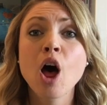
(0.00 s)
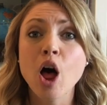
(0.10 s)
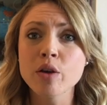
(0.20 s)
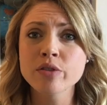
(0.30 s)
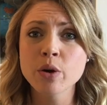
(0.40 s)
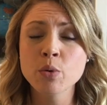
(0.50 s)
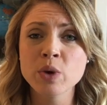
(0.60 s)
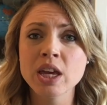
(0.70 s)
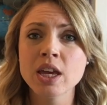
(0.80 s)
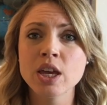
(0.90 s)
Also,
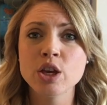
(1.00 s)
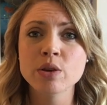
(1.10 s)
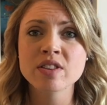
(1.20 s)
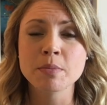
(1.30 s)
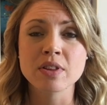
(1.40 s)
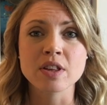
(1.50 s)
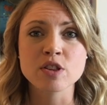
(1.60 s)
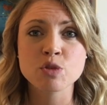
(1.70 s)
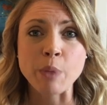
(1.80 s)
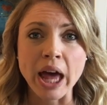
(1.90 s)
we use some of the
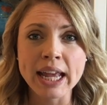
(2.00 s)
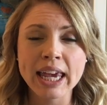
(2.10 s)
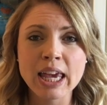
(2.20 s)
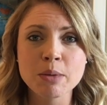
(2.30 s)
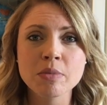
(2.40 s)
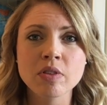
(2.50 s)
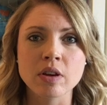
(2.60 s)
Spot It games.